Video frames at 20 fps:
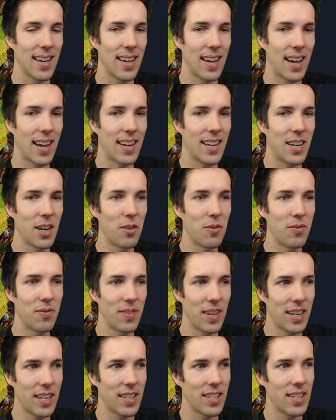and go
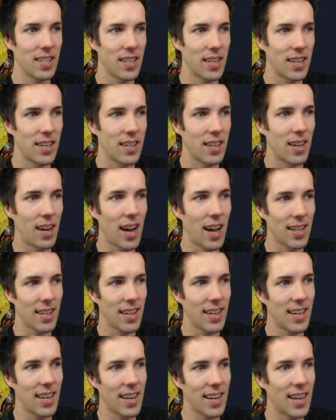fix the
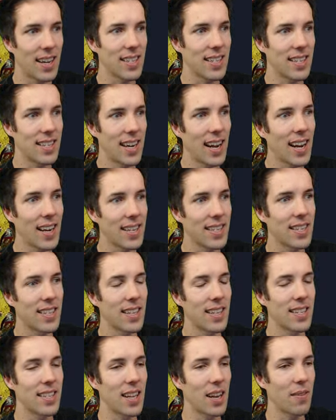hotkey that got changed
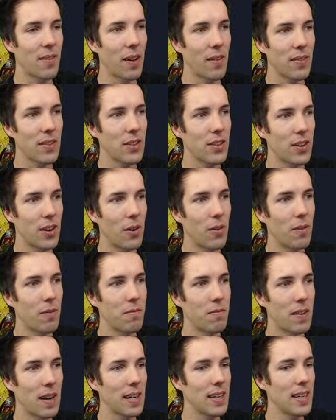instead of having to go and
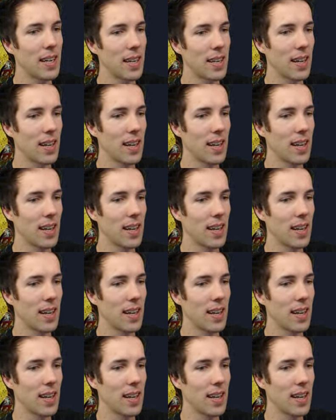find it.